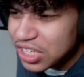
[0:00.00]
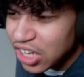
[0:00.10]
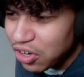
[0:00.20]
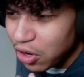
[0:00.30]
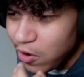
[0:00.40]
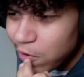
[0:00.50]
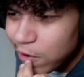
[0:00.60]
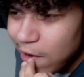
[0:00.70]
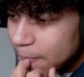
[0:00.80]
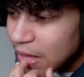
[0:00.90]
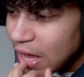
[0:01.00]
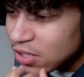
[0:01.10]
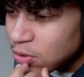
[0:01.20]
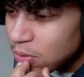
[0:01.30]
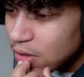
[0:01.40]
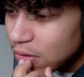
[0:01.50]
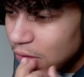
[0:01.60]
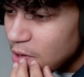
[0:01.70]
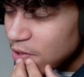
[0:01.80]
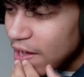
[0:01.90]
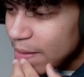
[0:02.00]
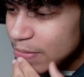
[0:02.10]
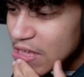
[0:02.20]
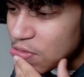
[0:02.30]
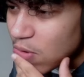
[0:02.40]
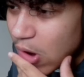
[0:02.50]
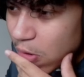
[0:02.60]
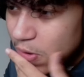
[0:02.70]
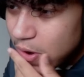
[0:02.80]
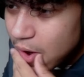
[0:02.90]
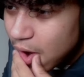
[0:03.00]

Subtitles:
like a girl, no? Castle where on the empty throne.